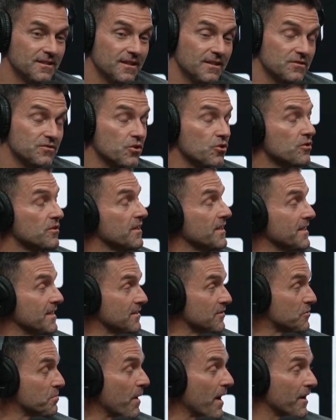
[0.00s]
certainly
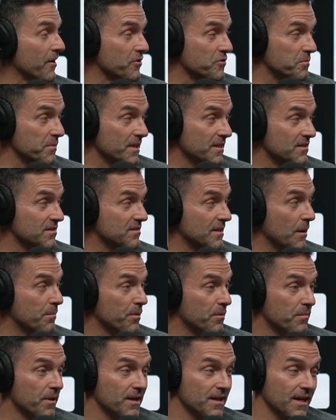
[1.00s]
inspires me to step
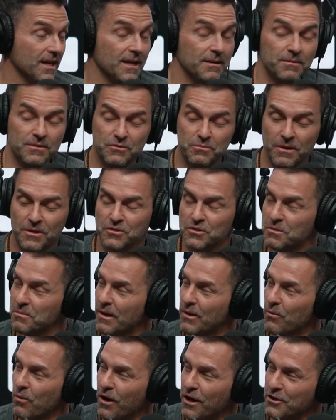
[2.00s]
up my game, especially
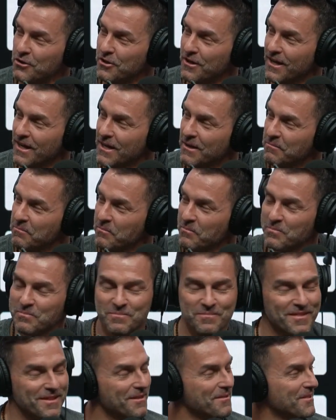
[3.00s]
my water game.
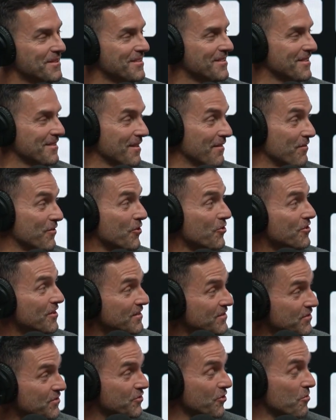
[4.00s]

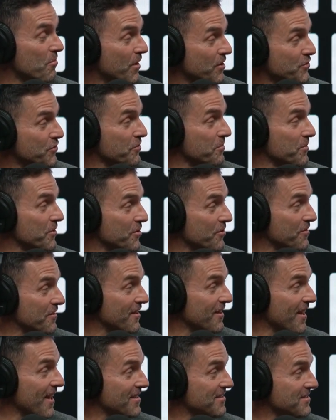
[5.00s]
Learned so much from you in
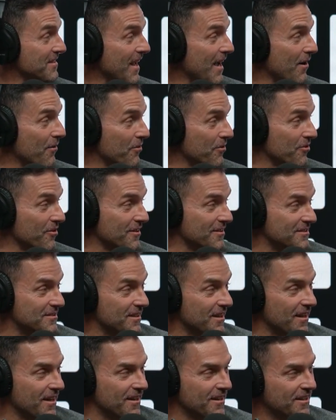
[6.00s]
the last hour
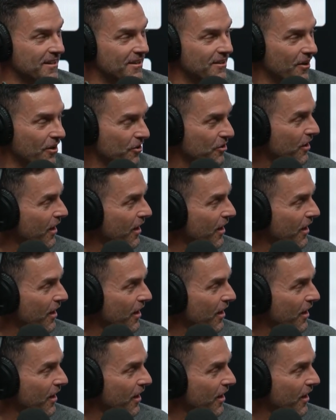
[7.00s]
and our